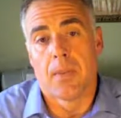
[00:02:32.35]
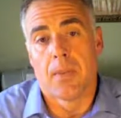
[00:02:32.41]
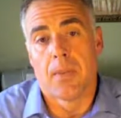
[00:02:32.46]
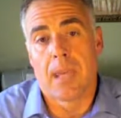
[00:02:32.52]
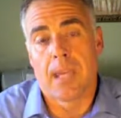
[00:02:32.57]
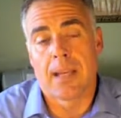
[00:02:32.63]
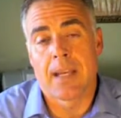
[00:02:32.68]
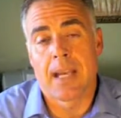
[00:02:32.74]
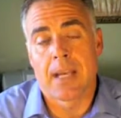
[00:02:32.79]

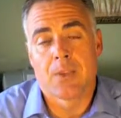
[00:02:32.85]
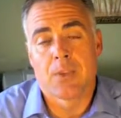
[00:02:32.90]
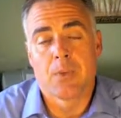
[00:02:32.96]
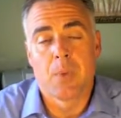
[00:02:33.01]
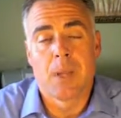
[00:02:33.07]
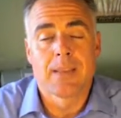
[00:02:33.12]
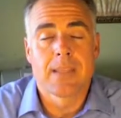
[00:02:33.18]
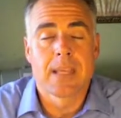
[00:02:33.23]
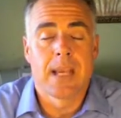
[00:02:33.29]
They can actually
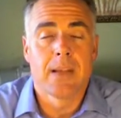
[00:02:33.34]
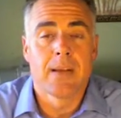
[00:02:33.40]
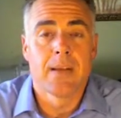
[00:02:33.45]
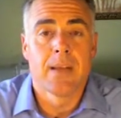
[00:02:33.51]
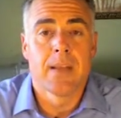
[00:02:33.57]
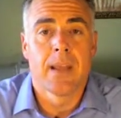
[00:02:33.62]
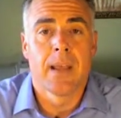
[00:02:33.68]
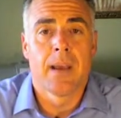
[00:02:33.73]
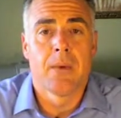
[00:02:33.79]
rent that
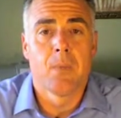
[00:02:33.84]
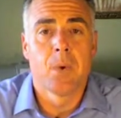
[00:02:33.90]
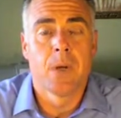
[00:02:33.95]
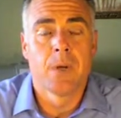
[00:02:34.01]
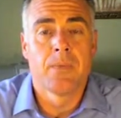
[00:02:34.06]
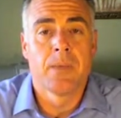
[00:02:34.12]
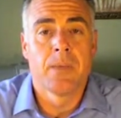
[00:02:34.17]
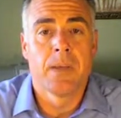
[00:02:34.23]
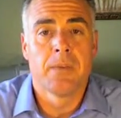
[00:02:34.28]

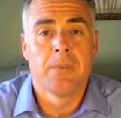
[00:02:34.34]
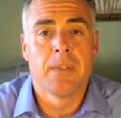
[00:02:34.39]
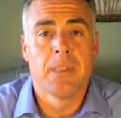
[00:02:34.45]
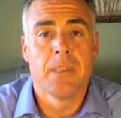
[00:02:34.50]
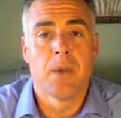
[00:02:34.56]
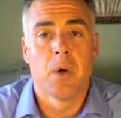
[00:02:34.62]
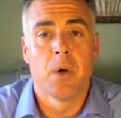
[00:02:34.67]
115